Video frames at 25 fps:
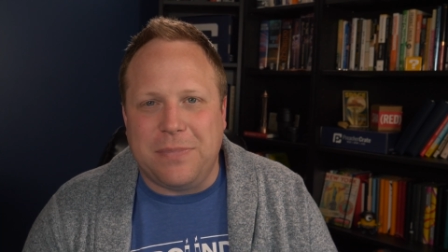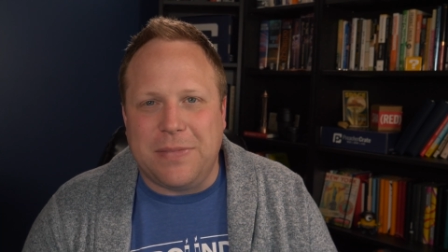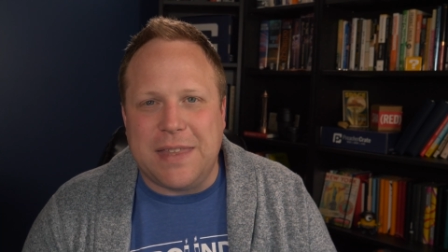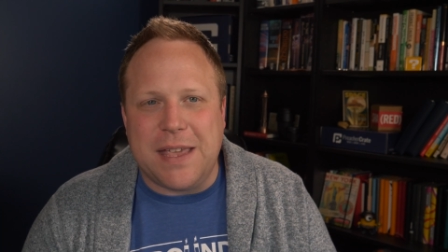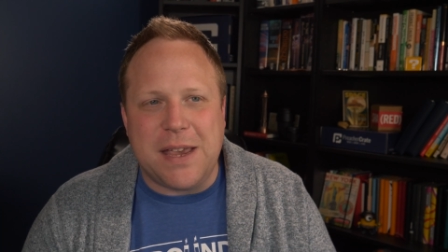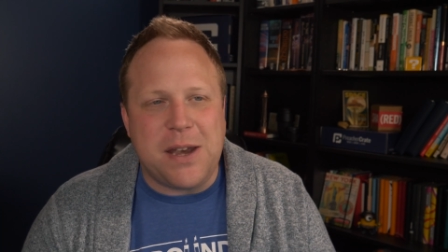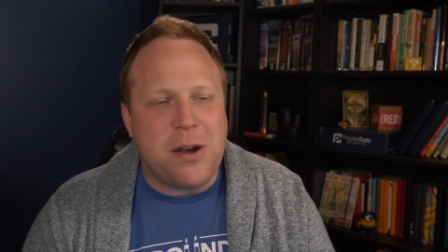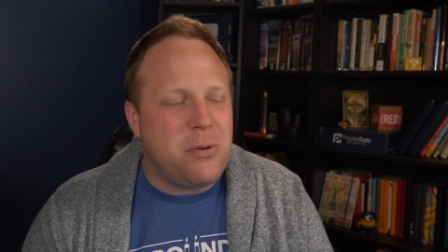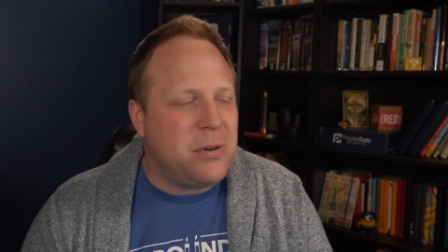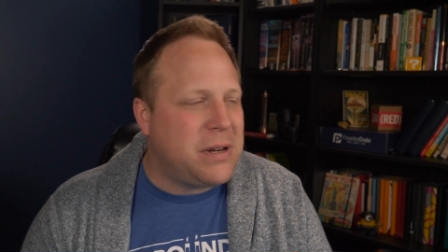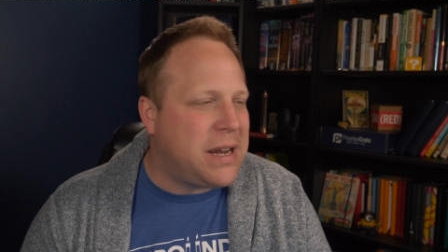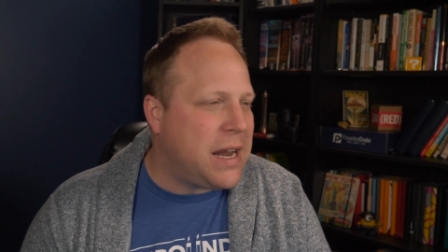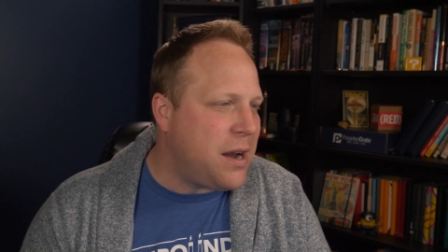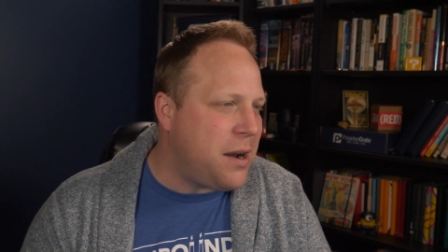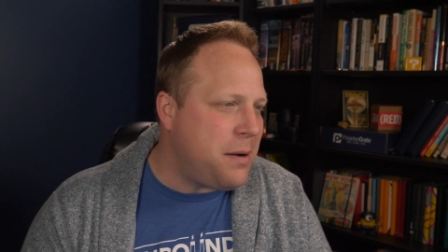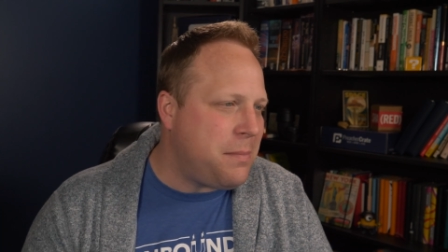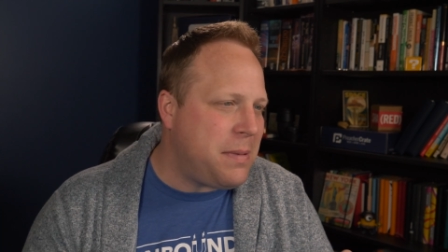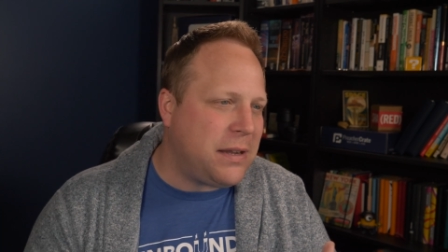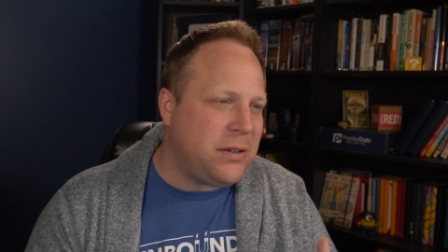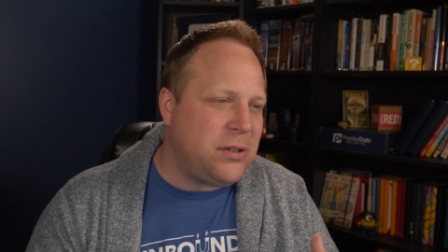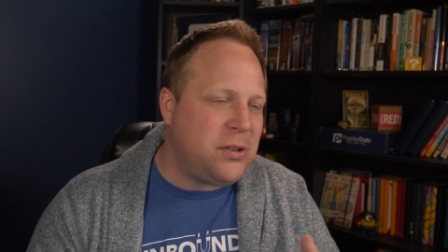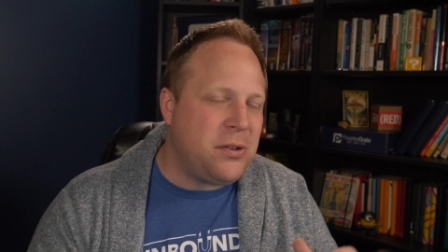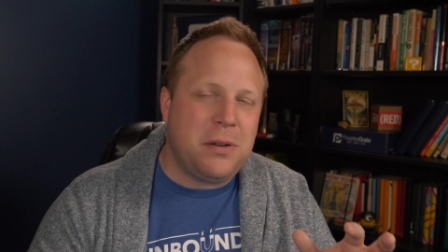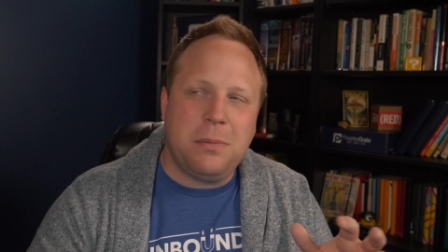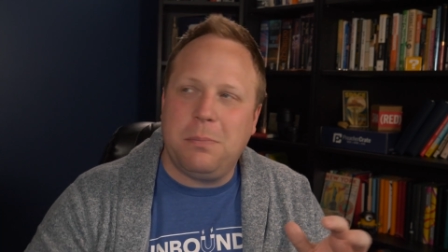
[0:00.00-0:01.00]
They don't care
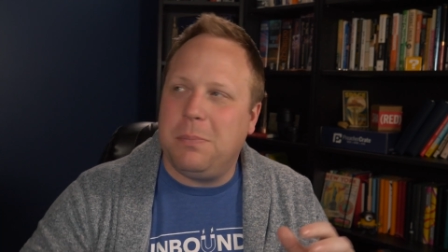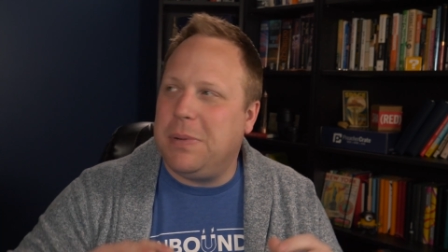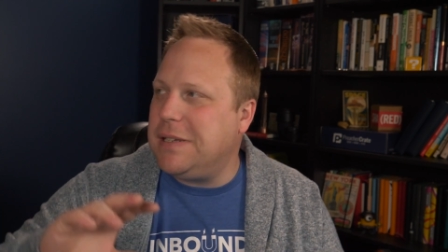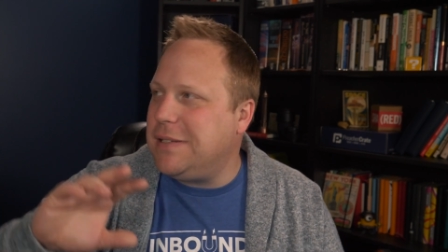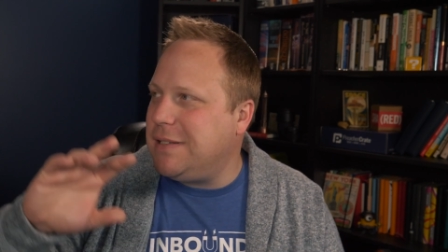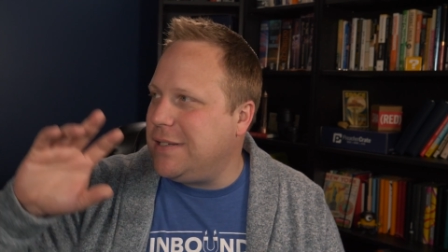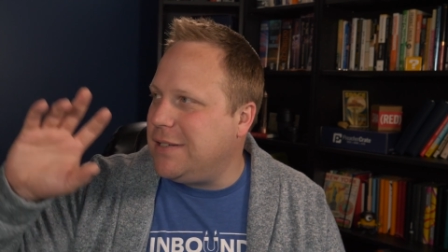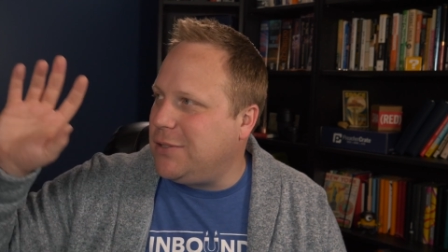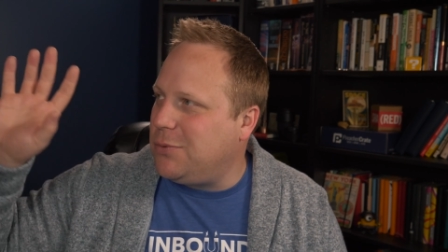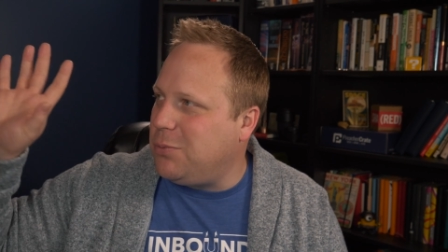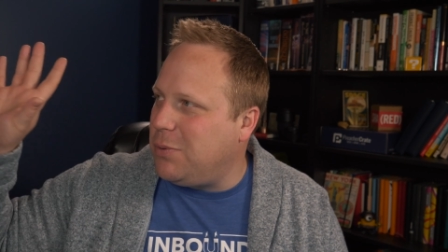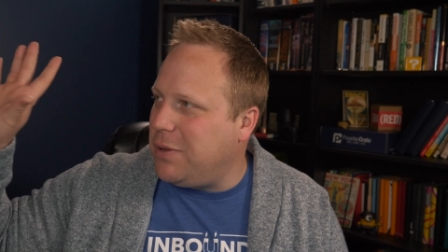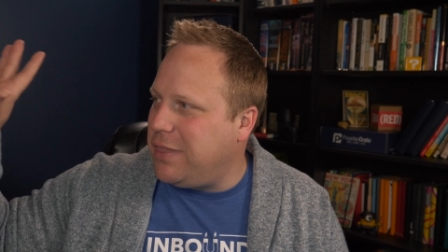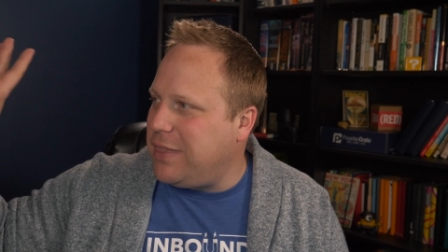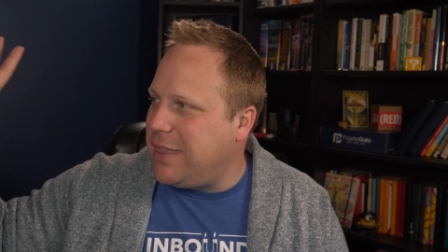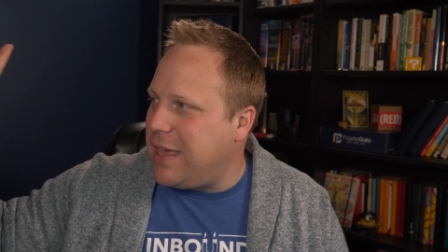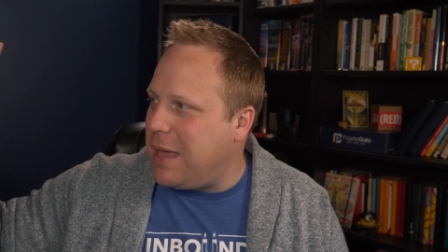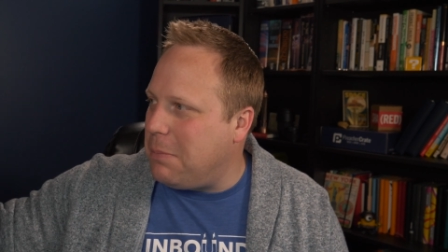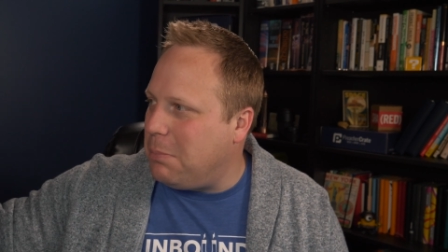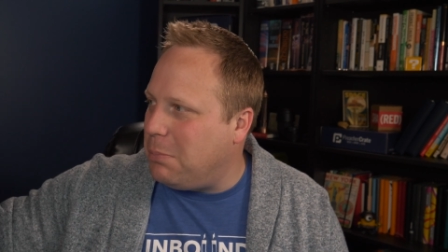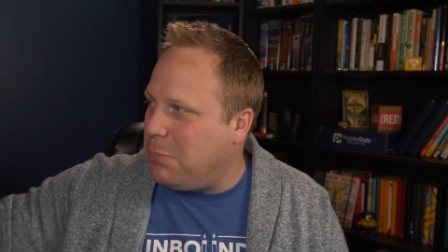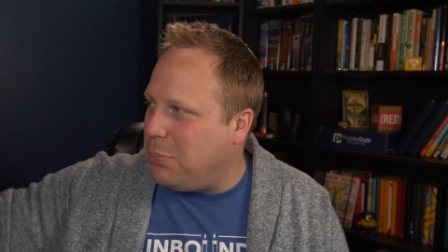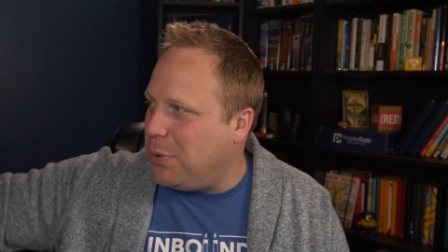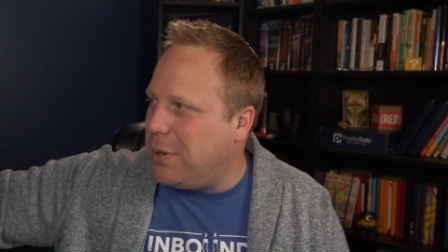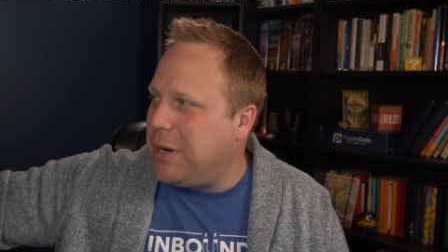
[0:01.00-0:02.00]
about doing business with
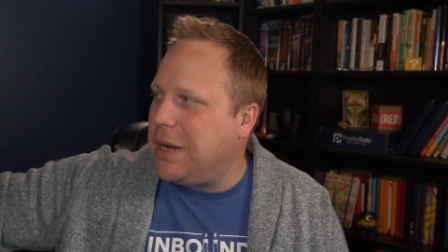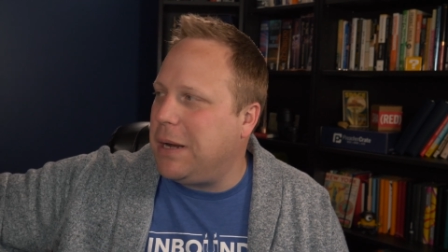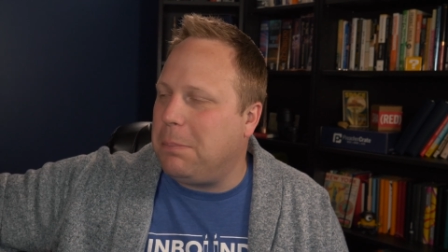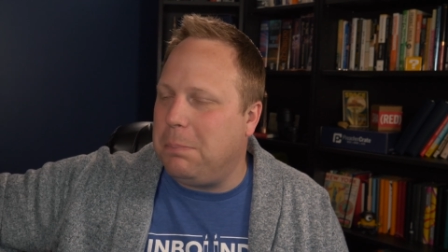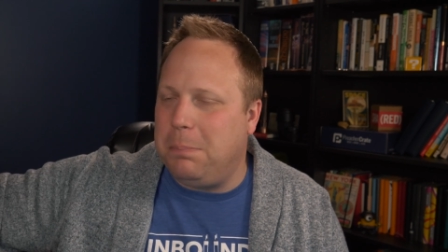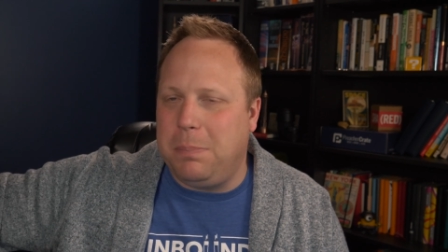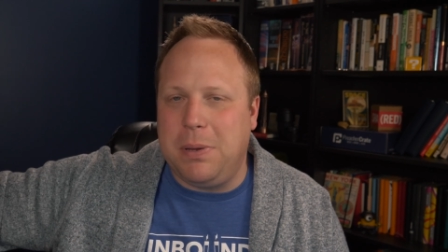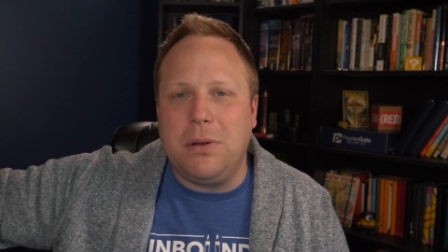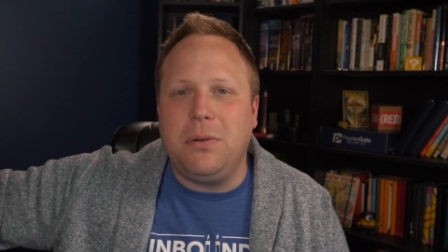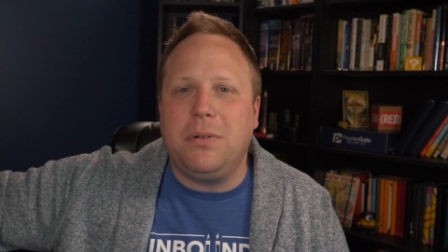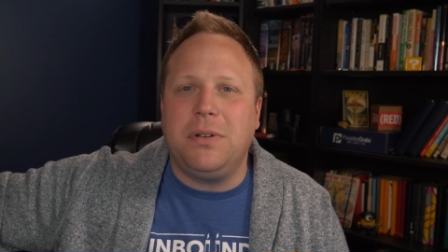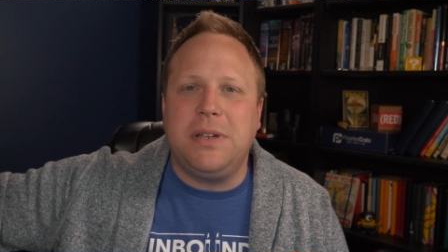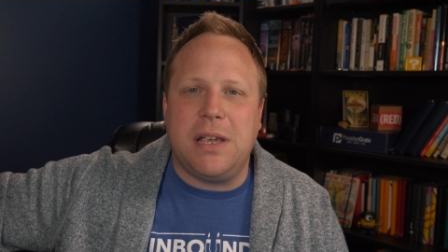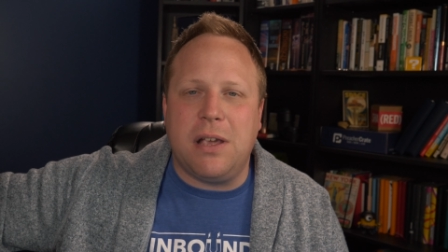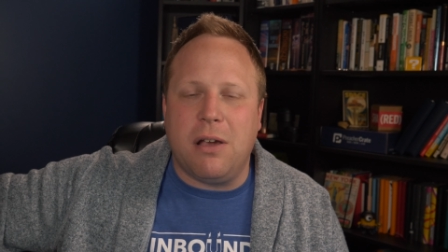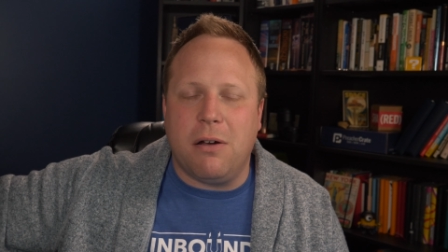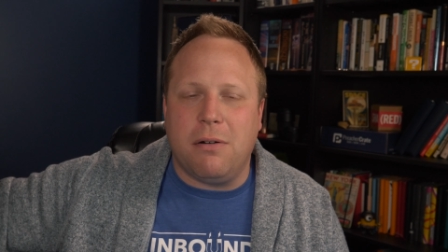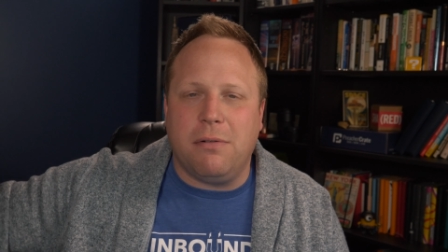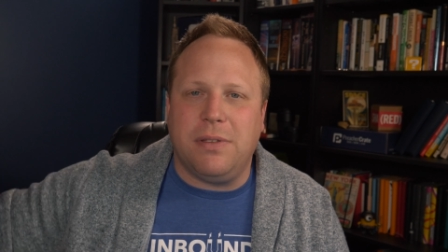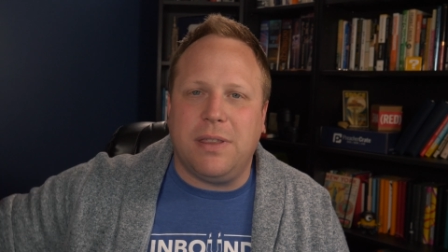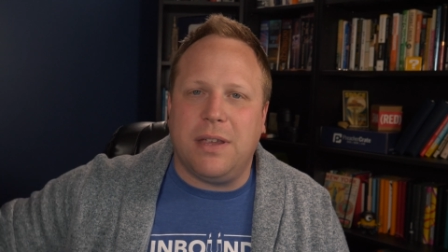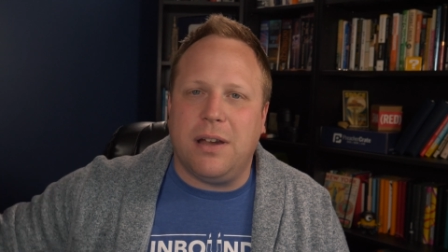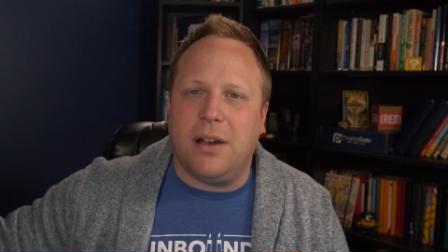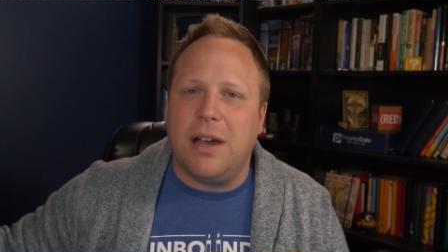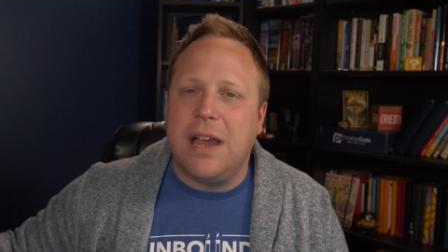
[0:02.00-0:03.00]
that brick building
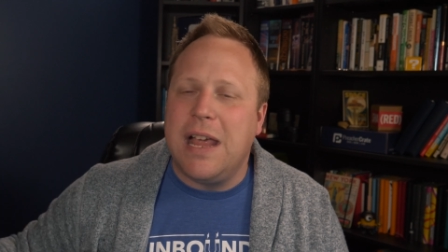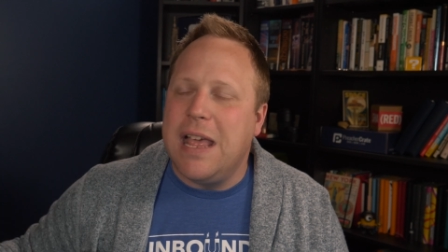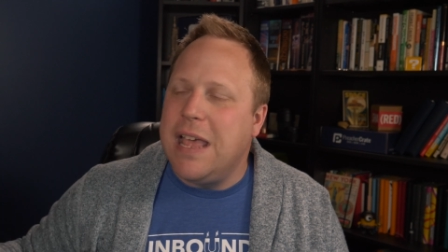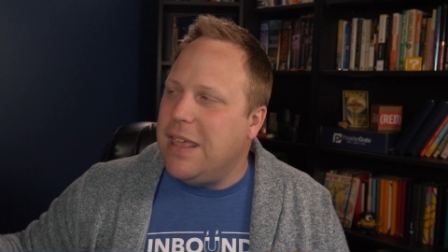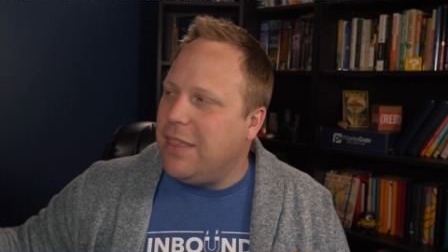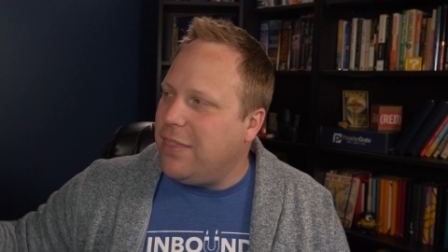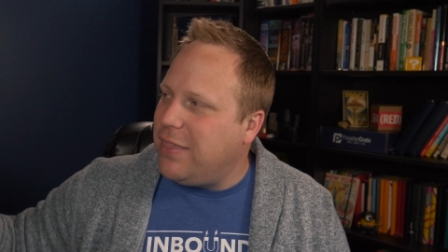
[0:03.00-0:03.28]
over there.